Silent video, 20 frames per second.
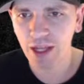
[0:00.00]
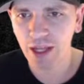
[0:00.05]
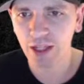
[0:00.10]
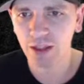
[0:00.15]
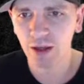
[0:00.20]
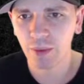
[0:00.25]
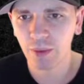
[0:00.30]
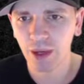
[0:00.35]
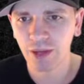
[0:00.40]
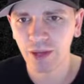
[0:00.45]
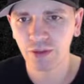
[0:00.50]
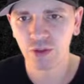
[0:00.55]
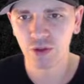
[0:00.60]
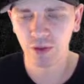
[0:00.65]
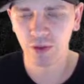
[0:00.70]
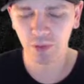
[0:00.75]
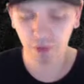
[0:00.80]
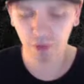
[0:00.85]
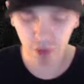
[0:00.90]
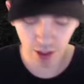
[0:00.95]
ended up getting the
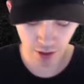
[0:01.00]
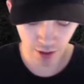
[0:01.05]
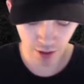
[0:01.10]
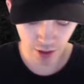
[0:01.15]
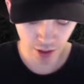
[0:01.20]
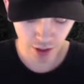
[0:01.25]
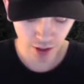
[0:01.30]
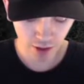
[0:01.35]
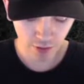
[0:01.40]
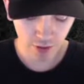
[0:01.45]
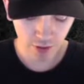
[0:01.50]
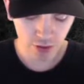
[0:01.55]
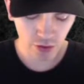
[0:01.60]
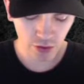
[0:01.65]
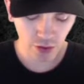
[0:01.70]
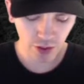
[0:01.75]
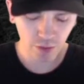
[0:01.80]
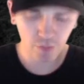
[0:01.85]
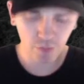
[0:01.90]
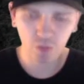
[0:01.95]
triple on. Let's go
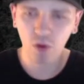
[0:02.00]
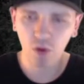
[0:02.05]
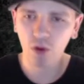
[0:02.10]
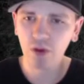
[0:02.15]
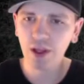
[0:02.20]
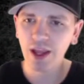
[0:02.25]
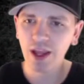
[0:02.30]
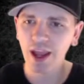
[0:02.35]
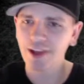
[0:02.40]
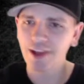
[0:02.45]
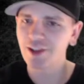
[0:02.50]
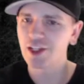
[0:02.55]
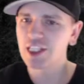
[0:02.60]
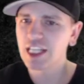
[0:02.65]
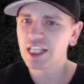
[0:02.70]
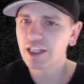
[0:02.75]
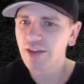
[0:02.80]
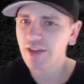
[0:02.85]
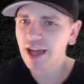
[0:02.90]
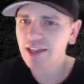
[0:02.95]
ahead and roll it, and just
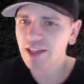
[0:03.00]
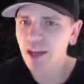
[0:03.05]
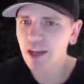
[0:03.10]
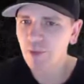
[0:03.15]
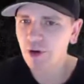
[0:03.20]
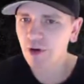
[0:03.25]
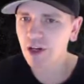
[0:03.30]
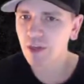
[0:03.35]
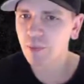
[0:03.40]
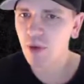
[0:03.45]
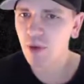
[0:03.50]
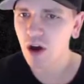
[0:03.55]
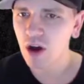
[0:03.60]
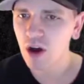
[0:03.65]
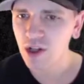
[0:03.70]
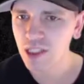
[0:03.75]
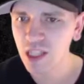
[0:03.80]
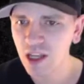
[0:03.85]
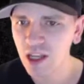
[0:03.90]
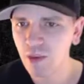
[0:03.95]
like last time, we're going to
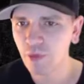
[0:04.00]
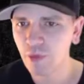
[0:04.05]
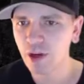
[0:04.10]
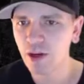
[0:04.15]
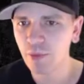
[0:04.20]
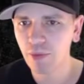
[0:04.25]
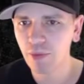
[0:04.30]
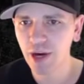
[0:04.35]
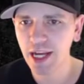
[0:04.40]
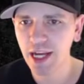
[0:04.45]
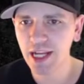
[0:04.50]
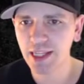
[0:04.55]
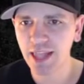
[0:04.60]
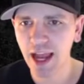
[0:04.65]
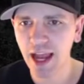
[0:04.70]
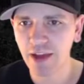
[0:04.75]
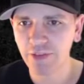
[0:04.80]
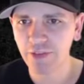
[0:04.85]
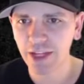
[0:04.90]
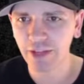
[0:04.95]
pause it and we're going to break it
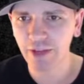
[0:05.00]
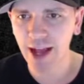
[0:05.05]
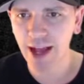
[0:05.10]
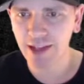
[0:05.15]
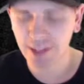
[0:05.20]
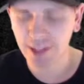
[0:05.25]
down like last